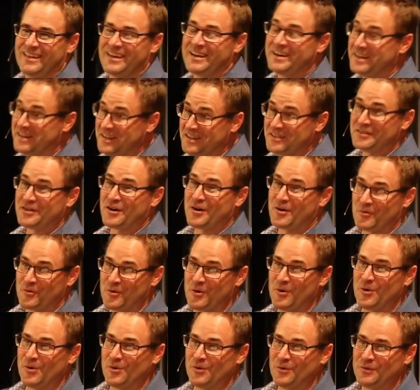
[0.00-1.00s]
And it is our
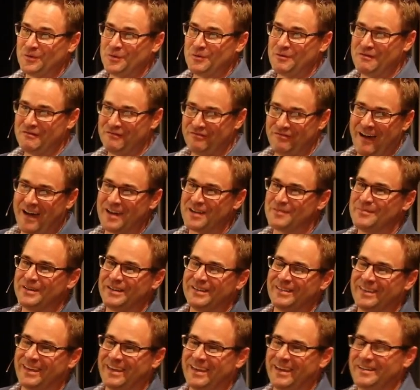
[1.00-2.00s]
role to invite them
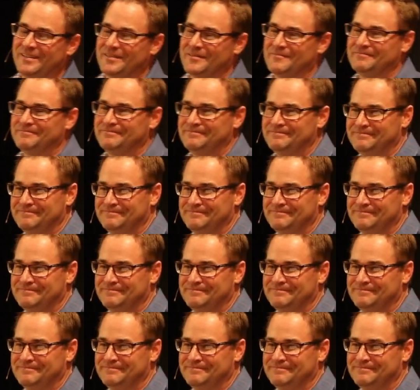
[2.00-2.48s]
into the kingdom.